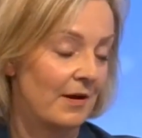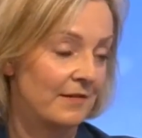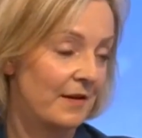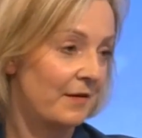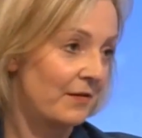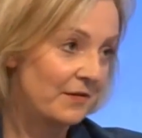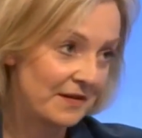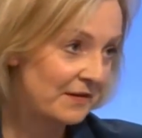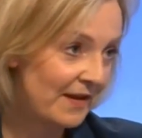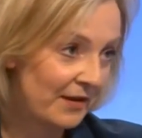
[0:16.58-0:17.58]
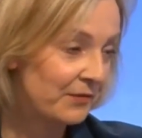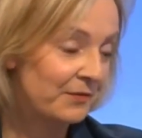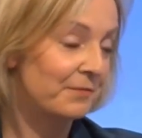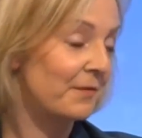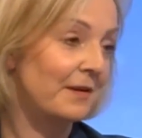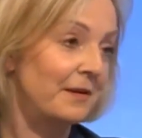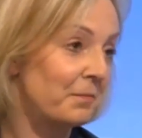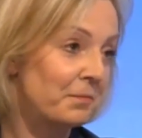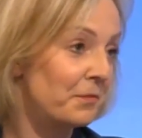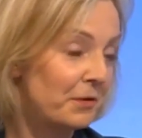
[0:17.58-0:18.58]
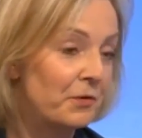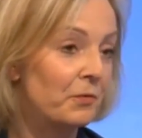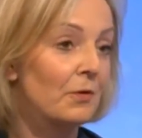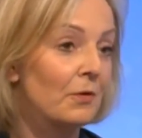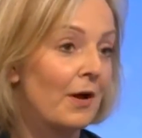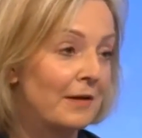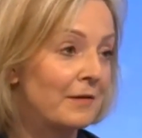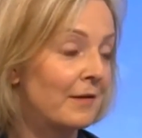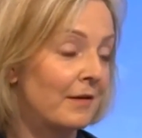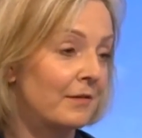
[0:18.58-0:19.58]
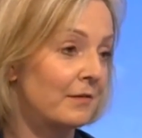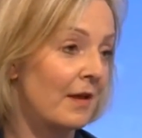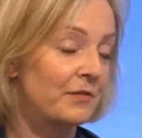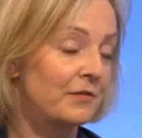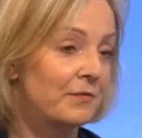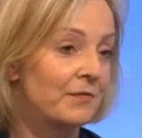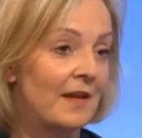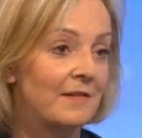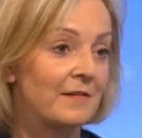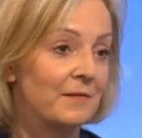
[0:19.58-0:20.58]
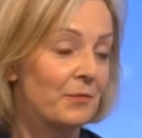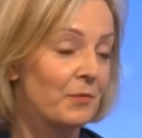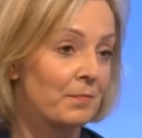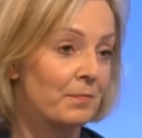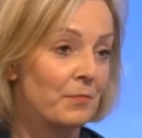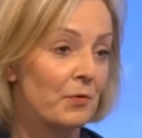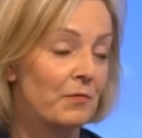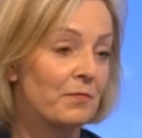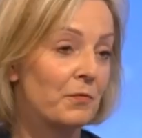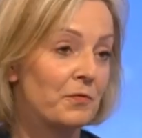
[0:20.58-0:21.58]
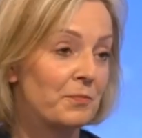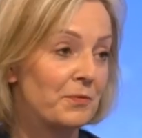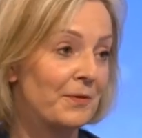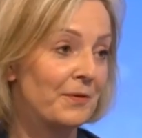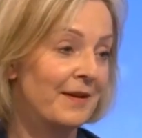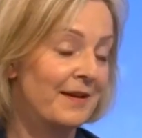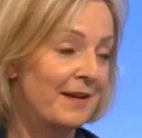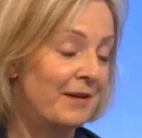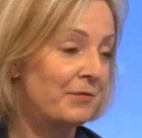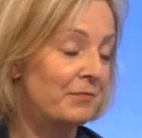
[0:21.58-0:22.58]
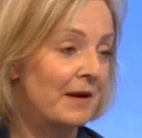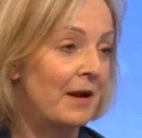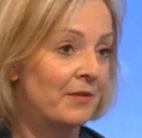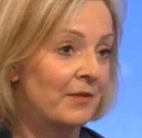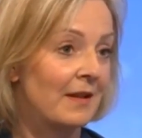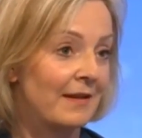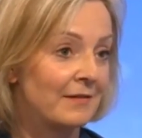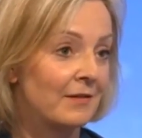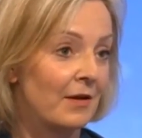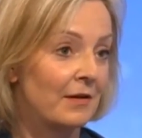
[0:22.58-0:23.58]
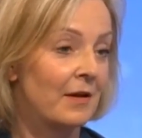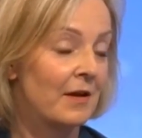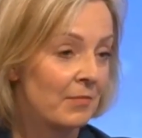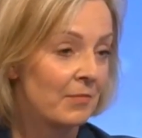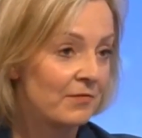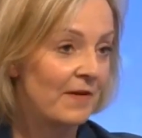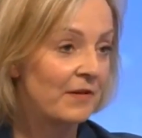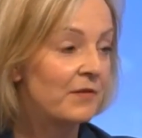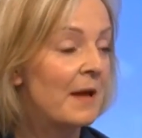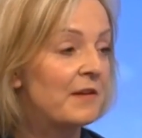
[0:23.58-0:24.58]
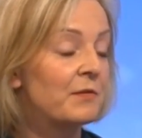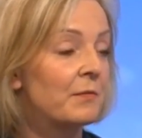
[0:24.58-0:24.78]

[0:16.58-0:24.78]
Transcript: Well, I don't know the details of the, the call line, and as you've said, it's more more affordable if you ring up the landline. But the but lots of